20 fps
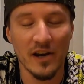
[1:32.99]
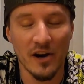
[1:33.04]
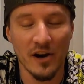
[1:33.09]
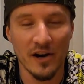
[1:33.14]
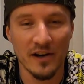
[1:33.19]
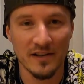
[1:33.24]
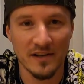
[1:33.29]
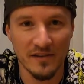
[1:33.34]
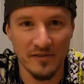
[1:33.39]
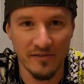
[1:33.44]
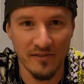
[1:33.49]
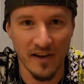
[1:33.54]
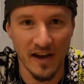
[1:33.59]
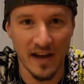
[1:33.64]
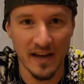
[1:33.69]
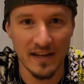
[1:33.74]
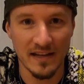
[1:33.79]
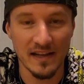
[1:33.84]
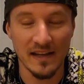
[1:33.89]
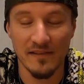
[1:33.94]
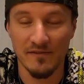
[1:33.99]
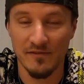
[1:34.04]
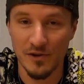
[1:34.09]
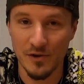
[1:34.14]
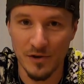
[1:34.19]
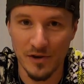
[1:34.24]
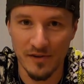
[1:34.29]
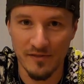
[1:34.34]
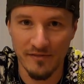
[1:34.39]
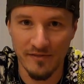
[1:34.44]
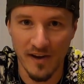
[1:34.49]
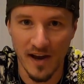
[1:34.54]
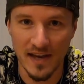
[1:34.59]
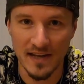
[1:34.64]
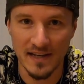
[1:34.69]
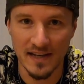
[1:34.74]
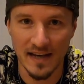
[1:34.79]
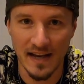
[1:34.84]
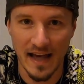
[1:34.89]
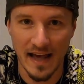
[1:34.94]
hard to find if you could
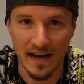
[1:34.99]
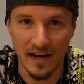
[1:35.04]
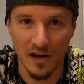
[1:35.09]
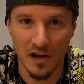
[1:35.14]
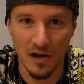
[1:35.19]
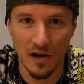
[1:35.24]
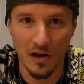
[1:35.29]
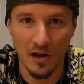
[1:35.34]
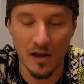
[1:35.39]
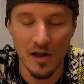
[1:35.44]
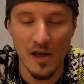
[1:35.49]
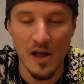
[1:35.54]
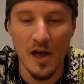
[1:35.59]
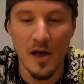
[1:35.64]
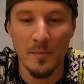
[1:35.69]
find it at all.